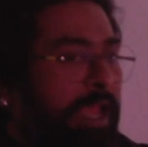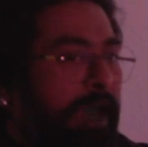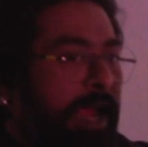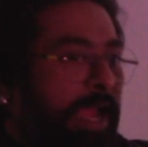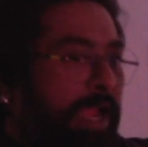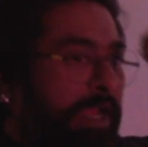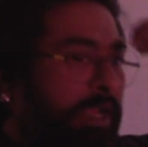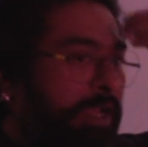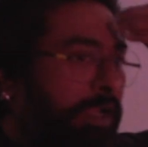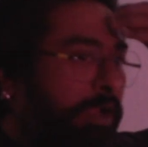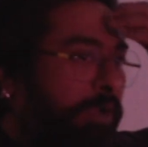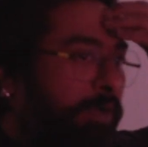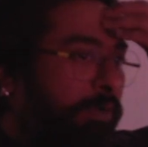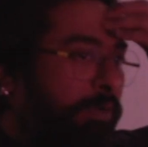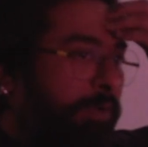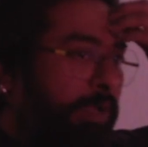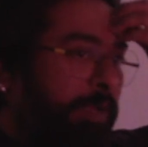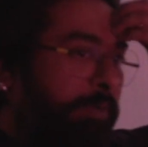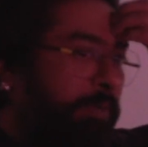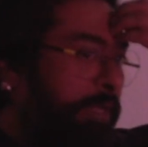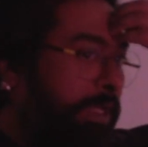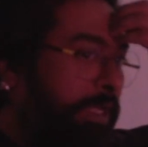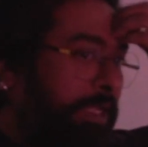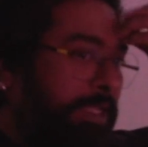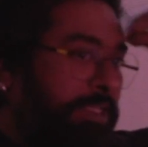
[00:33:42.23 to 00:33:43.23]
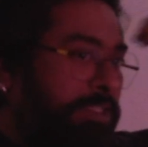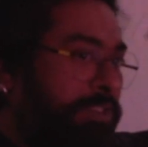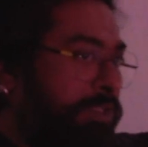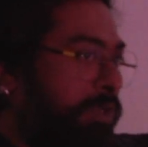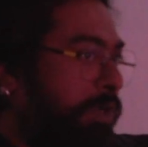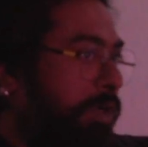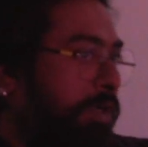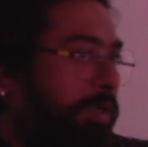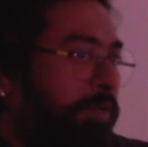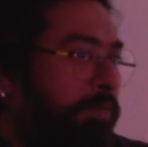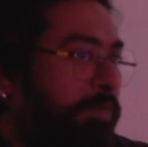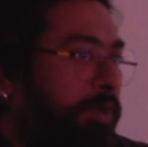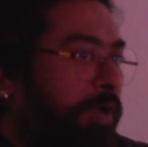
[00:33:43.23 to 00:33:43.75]
And now, I mean, it's
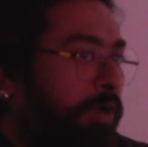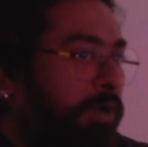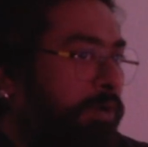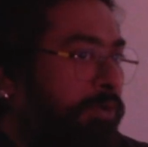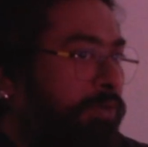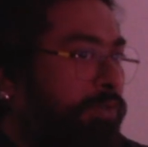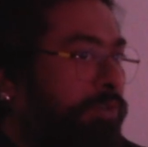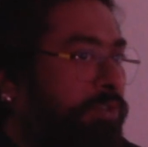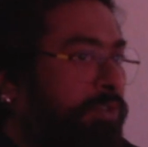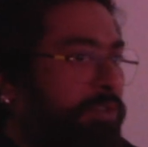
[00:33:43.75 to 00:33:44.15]
not about